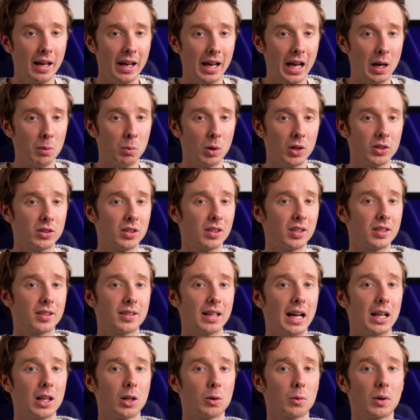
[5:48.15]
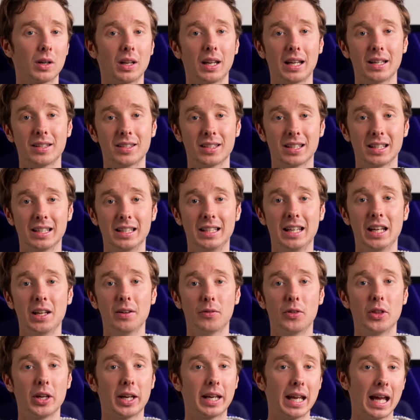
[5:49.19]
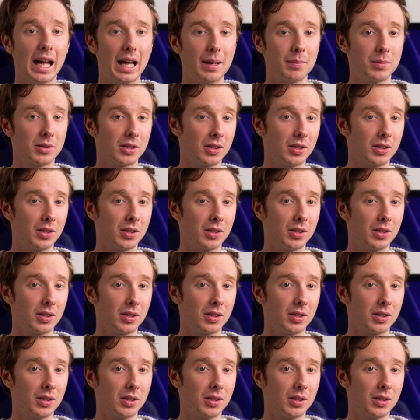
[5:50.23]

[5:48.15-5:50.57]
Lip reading: and want to sell or at least give the games